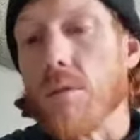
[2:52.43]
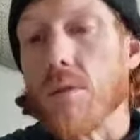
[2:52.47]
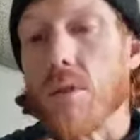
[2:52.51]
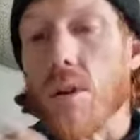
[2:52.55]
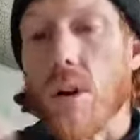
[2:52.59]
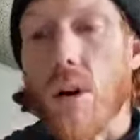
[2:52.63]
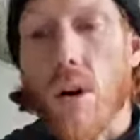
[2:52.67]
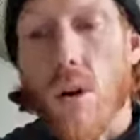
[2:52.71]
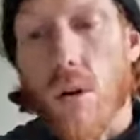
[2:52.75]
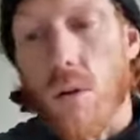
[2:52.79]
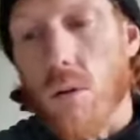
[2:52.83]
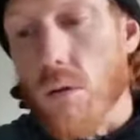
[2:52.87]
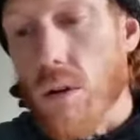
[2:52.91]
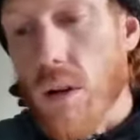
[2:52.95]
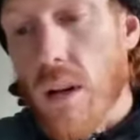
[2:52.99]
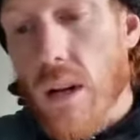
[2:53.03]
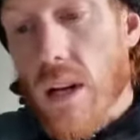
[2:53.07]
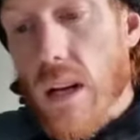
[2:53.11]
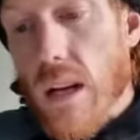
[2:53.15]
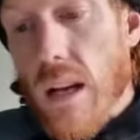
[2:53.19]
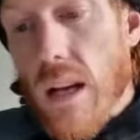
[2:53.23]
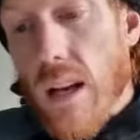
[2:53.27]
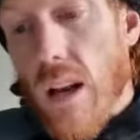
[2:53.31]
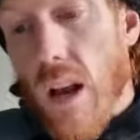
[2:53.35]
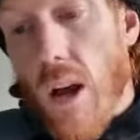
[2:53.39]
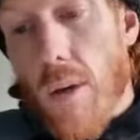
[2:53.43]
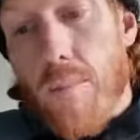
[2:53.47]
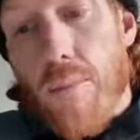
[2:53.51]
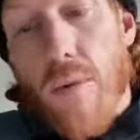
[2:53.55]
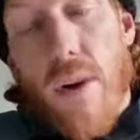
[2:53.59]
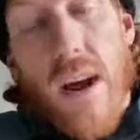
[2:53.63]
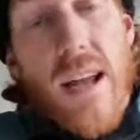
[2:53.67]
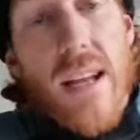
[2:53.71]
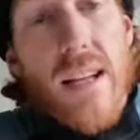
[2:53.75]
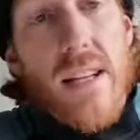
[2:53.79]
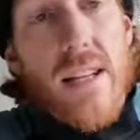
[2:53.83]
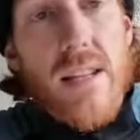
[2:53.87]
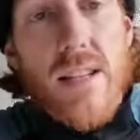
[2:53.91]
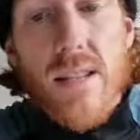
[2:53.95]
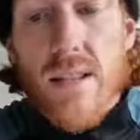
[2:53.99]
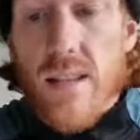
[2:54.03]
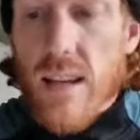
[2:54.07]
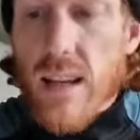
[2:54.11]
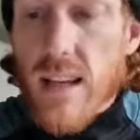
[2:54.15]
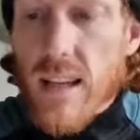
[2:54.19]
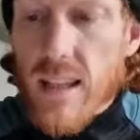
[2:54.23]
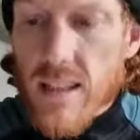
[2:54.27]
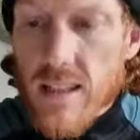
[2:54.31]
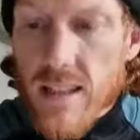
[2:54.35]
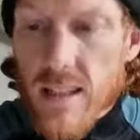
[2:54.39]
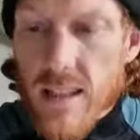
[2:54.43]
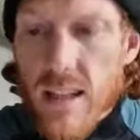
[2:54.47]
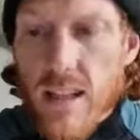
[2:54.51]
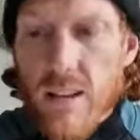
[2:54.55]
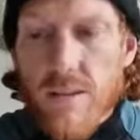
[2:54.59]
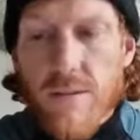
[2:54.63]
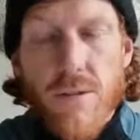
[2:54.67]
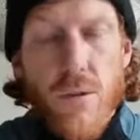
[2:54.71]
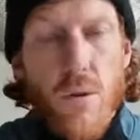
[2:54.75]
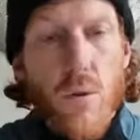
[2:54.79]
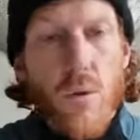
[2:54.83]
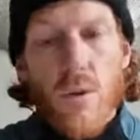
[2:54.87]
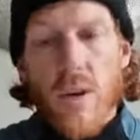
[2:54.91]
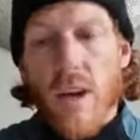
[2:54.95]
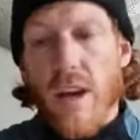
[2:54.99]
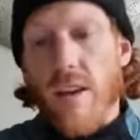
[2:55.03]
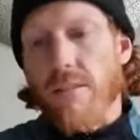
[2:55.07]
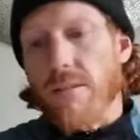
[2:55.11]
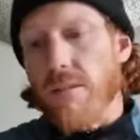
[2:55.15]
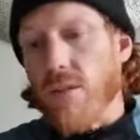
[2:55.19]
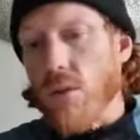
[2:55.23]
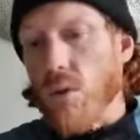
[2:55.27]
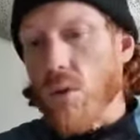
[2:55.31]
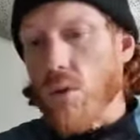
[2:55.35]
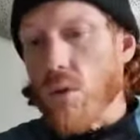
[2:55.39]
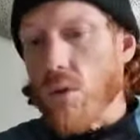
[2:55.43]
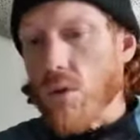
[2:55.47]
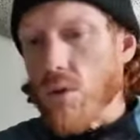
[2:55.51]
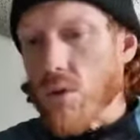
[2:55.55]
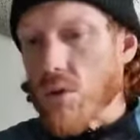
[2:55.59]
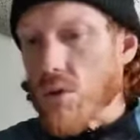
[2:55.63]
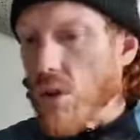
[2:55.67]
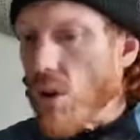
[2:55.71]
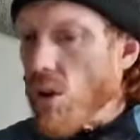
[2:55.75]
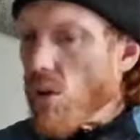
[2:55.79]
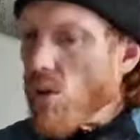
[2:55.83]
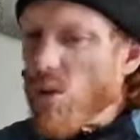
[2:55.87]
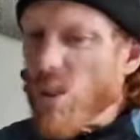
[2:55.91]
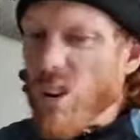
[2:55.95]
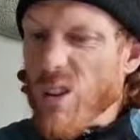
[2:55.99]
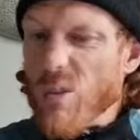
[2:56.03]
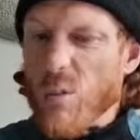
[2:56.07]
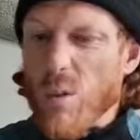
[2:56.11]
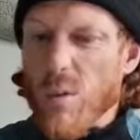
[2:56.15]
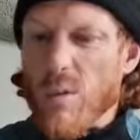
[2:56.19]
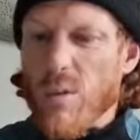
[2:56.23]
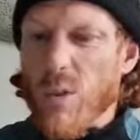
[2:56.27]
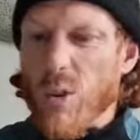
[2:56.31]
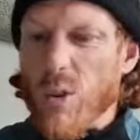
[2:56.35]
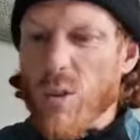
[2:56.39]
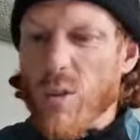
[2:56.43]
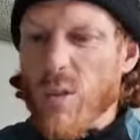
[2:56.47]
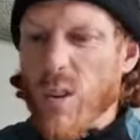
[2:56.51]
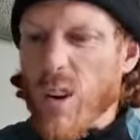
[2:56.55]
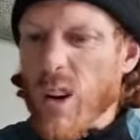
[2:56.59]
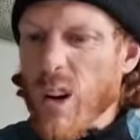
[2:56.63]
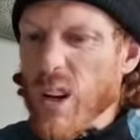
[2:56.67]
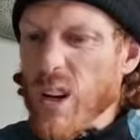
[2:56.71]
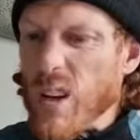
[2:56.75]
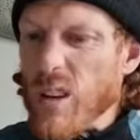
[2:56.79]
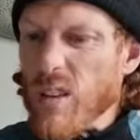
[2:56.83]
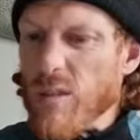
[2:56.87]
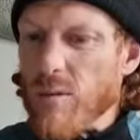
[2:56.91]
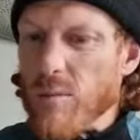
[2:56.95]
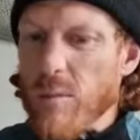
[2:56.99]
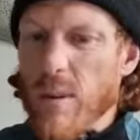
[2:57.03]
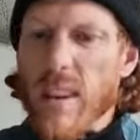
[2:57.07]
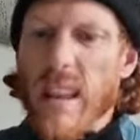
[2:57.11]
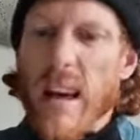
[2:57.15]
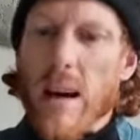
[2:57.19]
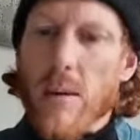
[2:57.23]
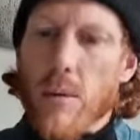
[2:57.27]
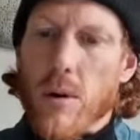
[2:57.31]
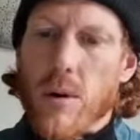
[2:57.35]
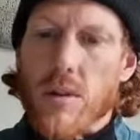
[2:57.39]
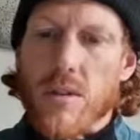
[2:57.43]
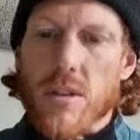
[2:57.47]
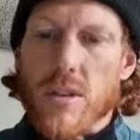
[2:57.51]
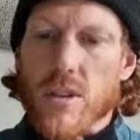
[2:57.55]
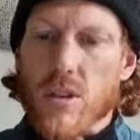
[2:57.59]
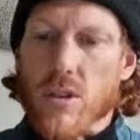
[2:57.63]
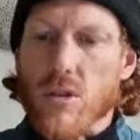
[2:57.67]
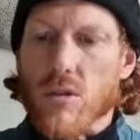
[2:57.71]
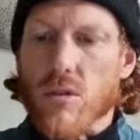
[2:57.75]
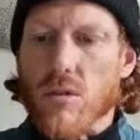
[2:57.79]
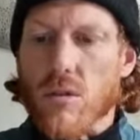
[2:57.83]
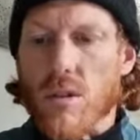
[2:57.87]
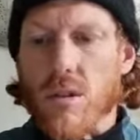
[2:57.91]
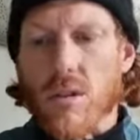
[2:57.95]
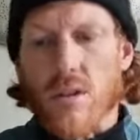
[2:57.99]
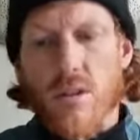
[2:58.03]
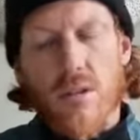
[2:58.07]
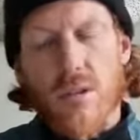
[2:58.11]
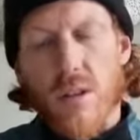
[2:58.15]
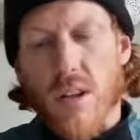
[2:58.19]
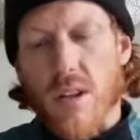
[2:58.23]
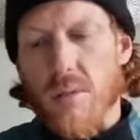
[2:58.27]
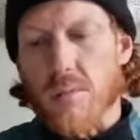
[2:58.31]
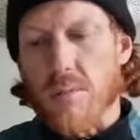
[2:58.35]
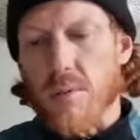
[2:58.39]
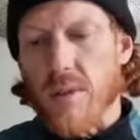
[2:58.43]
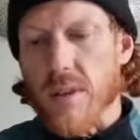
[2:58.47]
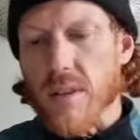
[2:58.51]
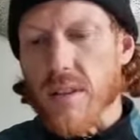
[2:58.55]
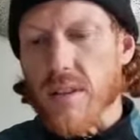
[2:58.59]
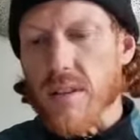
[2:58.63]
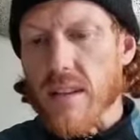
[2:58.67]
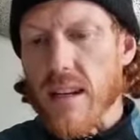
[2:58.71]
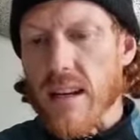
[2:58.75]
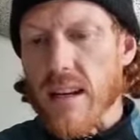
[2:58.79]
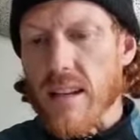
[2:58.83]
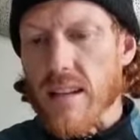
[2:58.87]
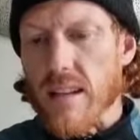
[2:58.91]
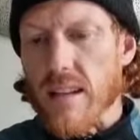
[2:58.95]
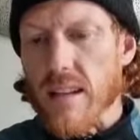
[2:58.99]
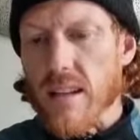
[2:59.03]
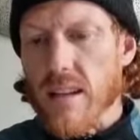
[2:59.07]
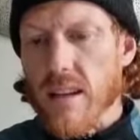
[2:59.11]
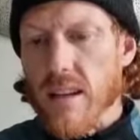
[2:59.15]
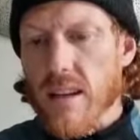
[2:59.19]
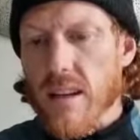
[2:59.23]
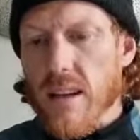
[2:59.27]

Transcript: So like Brands Indy 48.4s, Alton 145, but that was endurance, so that's pretty steady.